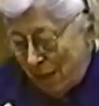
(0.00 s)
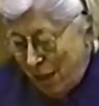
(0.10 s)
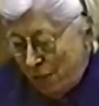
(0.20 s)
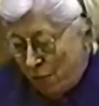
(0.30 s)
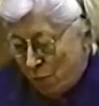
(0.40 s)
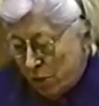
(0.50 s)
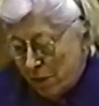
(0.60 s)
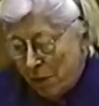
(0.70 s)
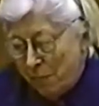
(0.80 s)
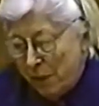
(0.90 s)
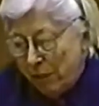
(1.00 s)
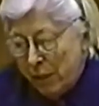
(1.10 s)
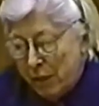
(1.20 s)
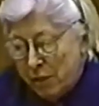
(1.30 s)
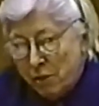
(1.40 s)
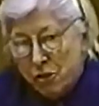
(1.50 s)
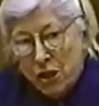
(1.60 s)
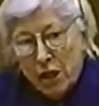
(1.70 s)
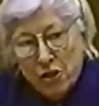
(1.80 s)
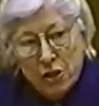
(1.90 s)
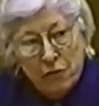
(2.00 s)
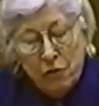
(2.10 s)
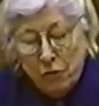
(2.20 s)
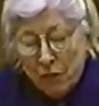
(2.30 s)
I forced the American Association of